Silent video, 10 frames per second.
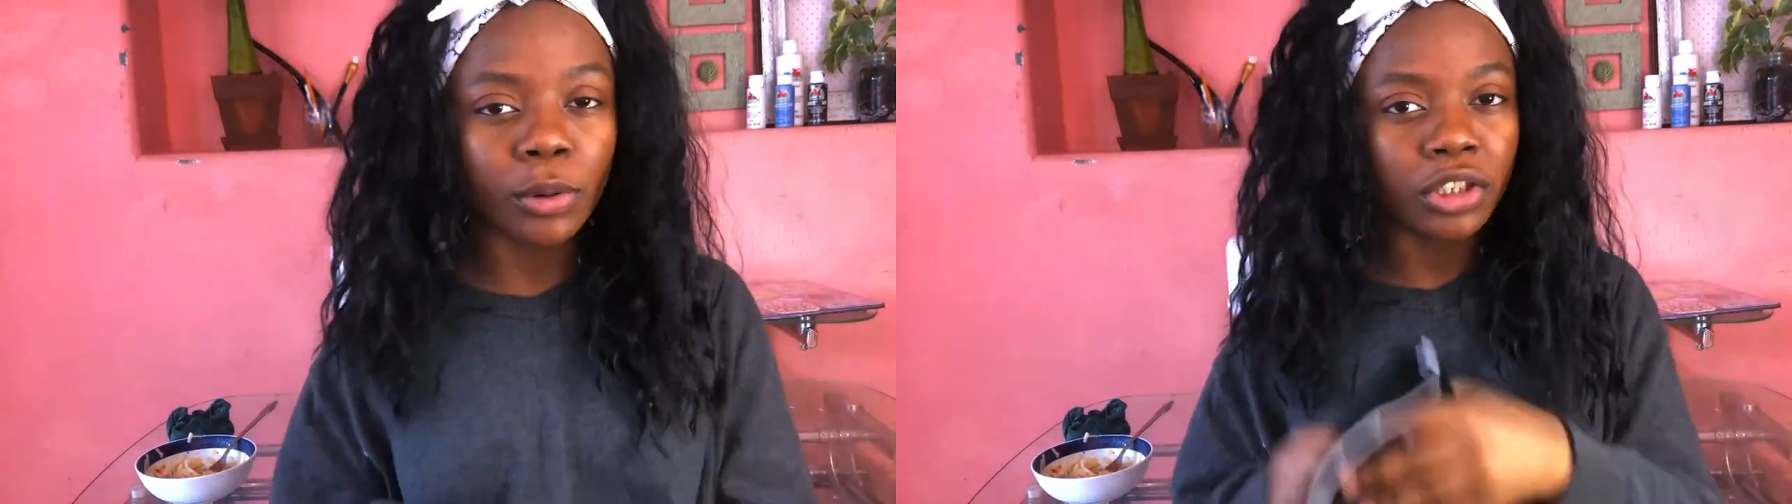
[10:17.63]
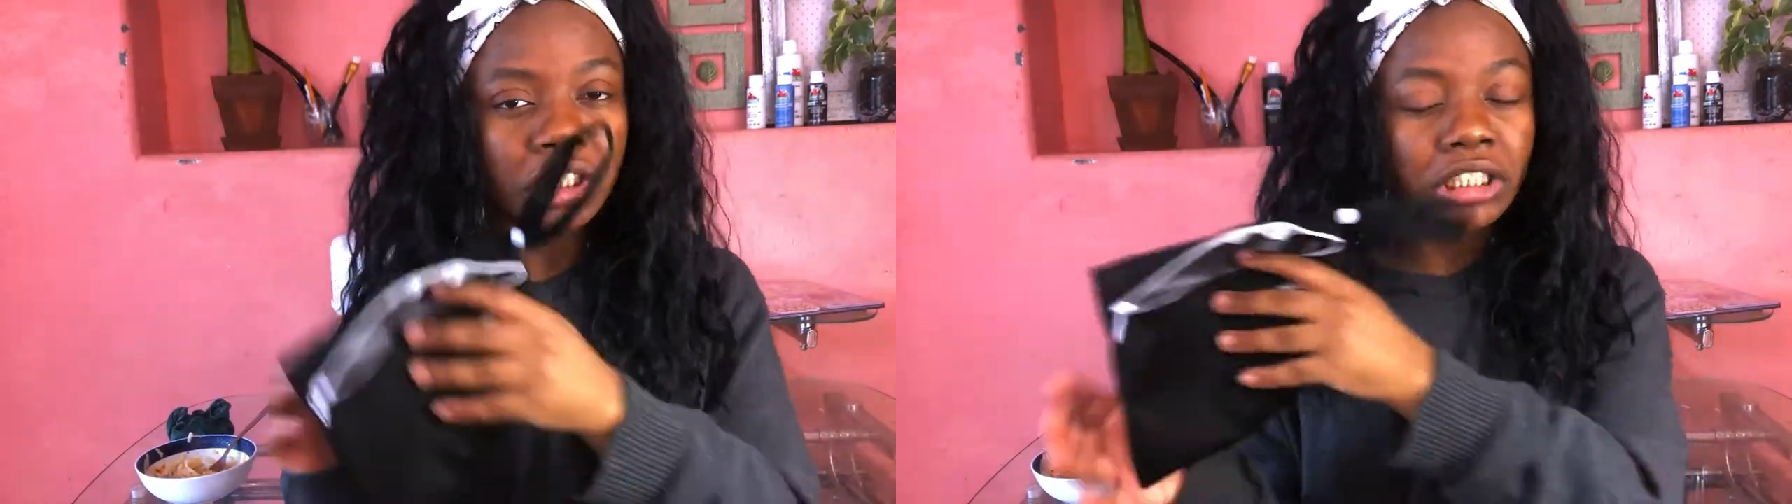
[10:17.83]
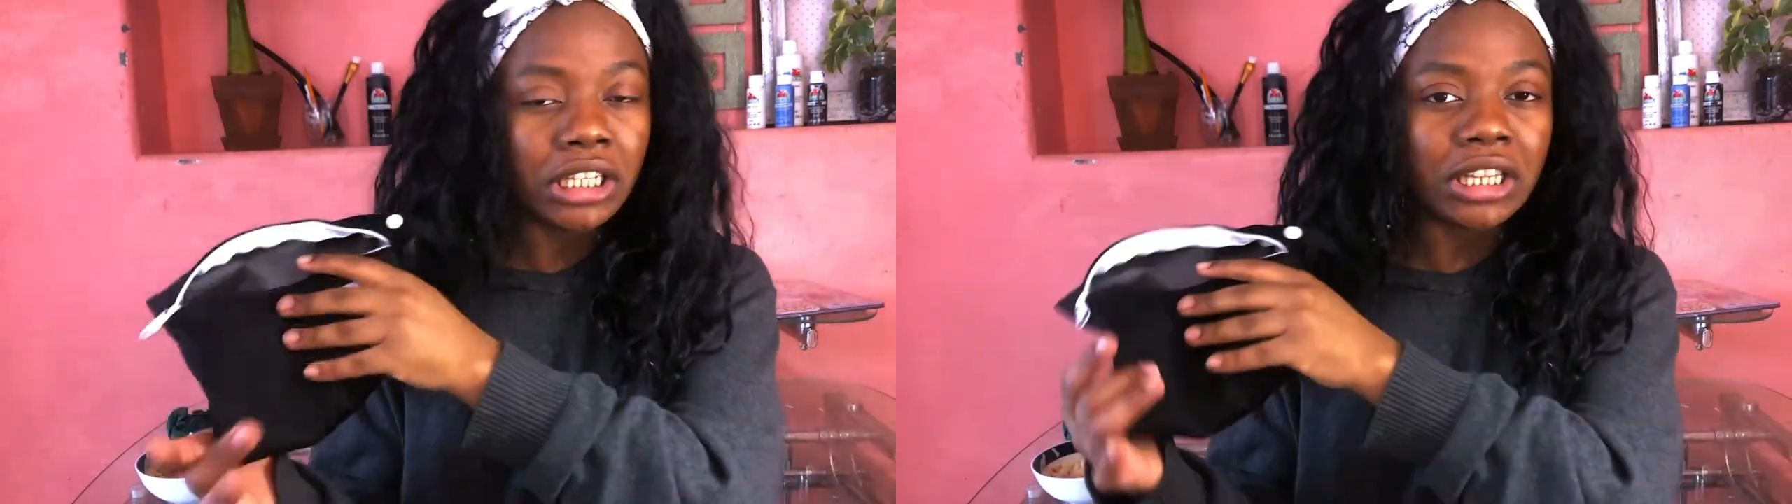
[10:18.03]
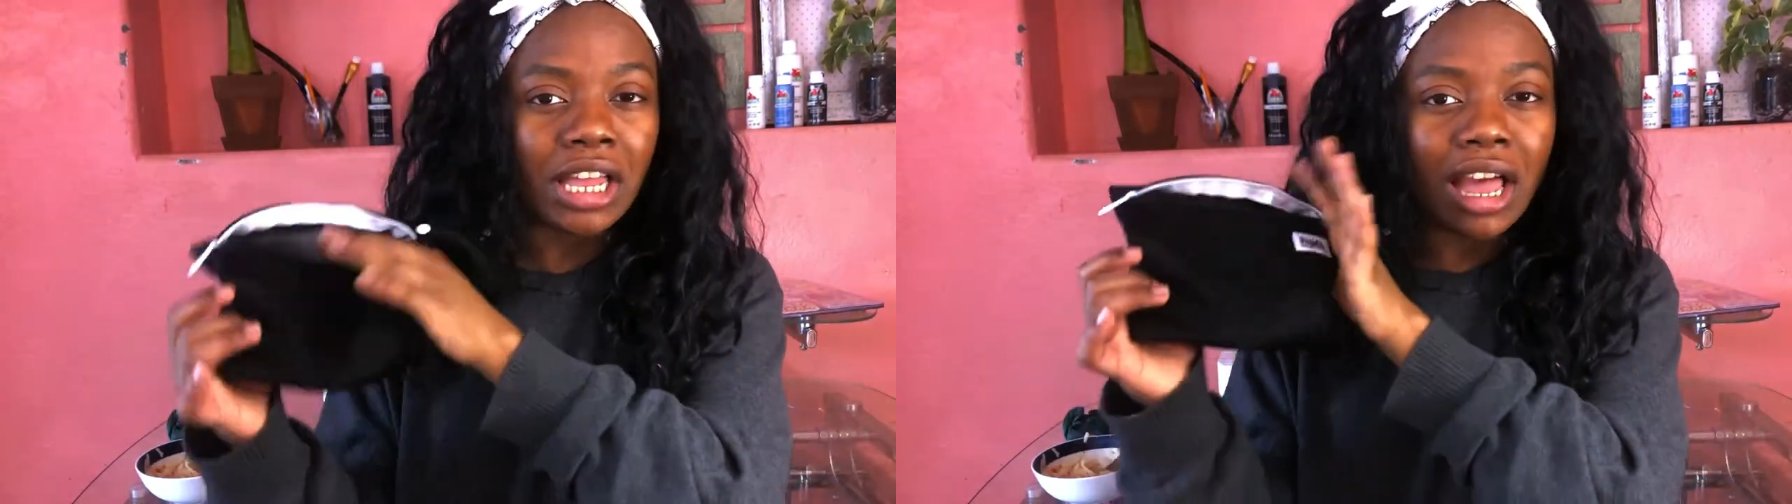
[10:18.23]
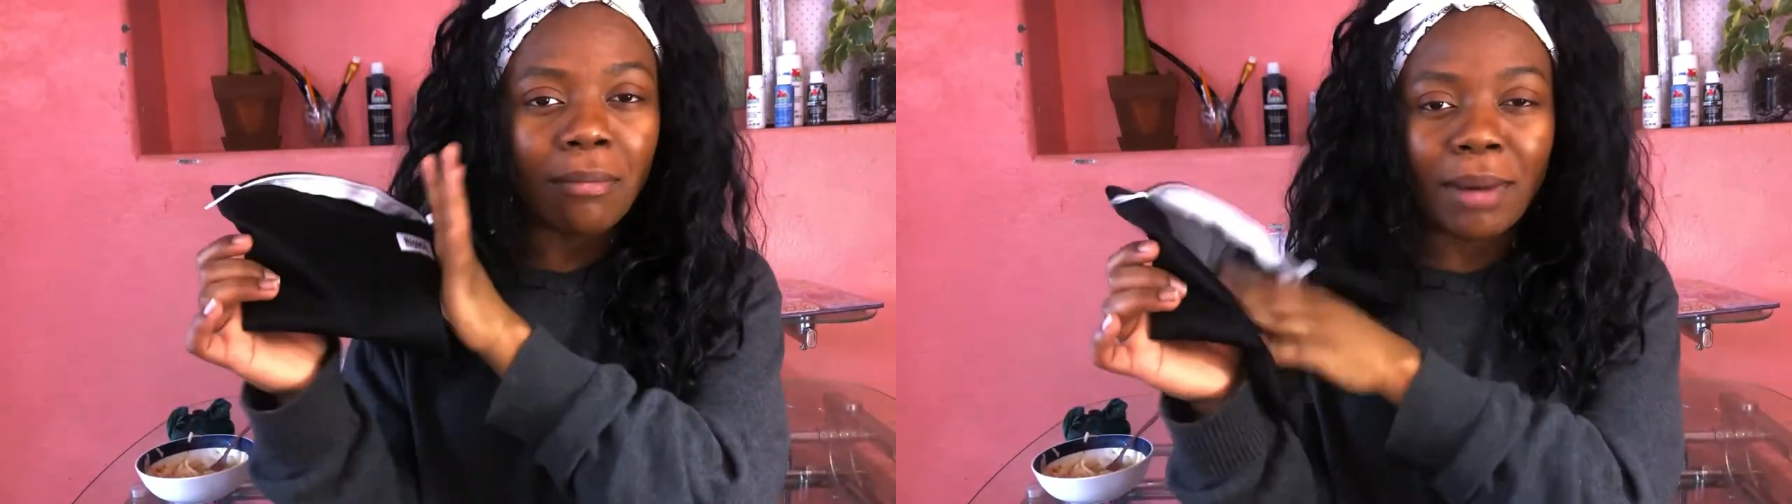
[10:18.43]
purchasing
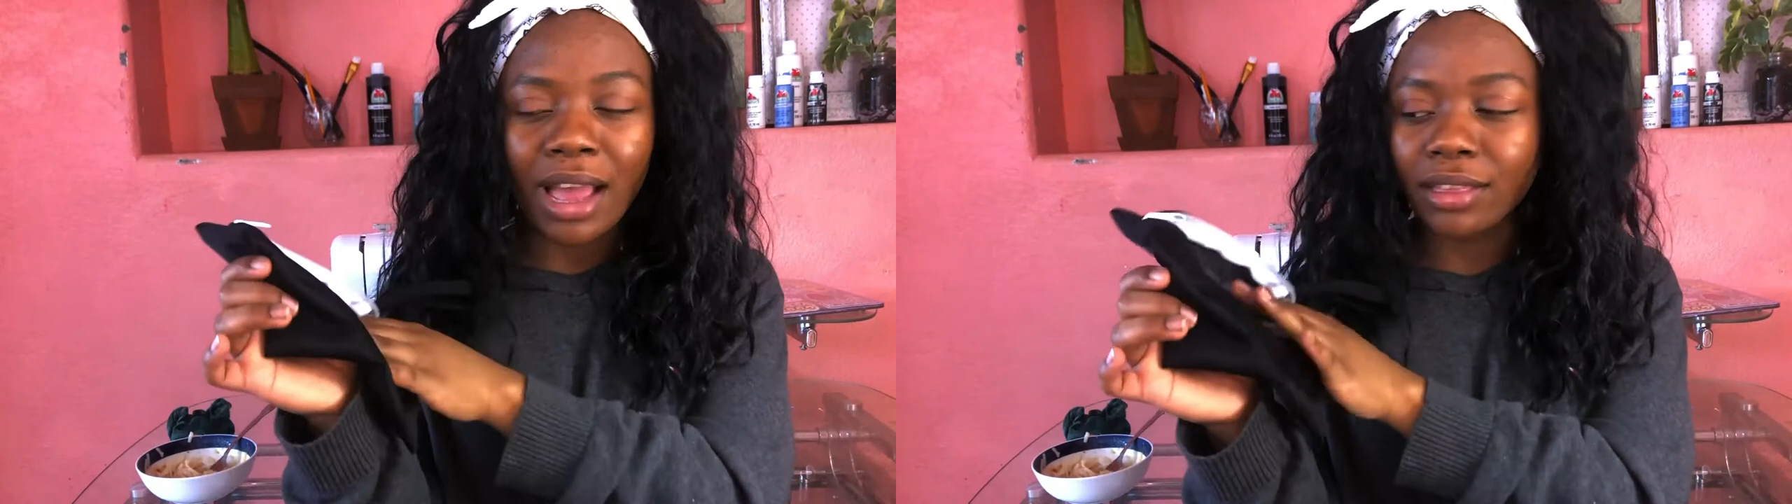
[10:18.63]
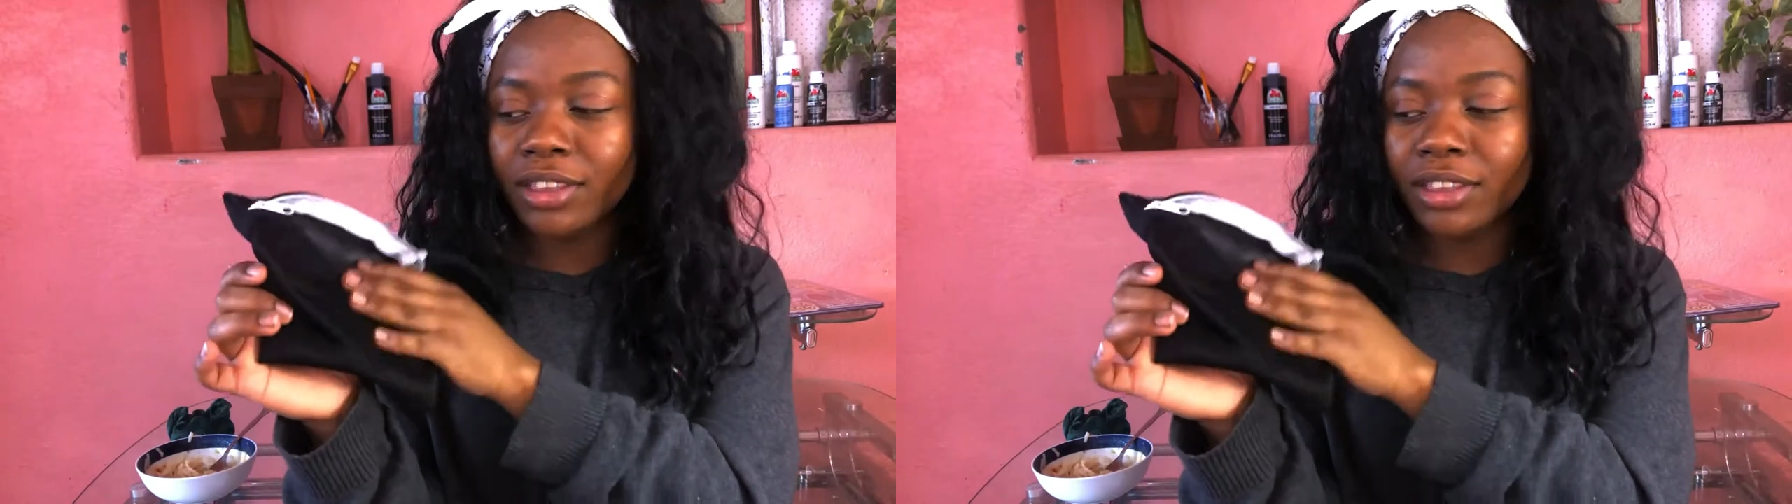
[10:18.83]
like a bag.